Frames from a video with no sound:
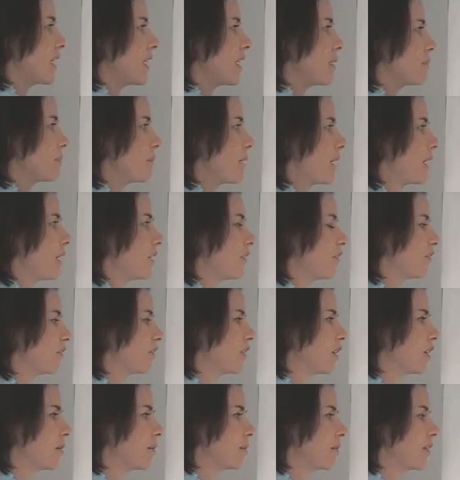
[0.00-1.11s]
a number
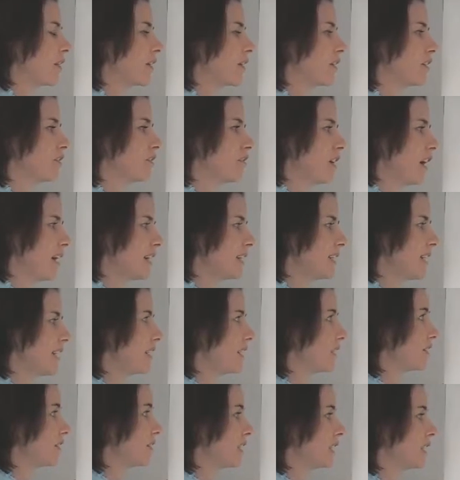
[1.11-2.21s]
from the
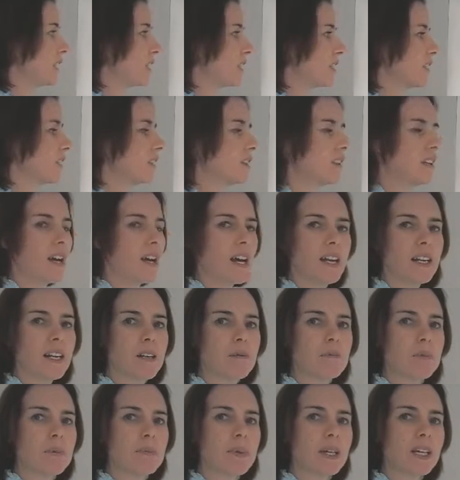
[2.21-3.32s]
right-hand region, a
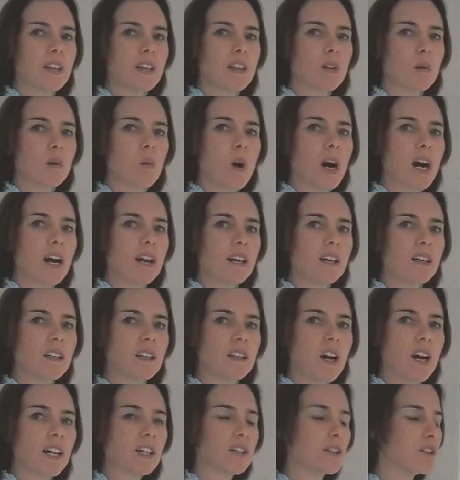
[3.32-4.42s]
number bigger than 1,
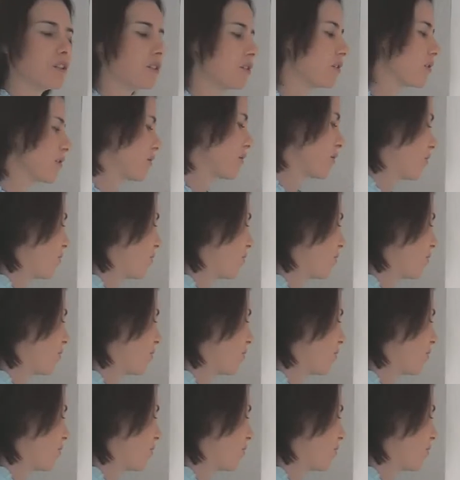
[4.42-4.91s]
I could use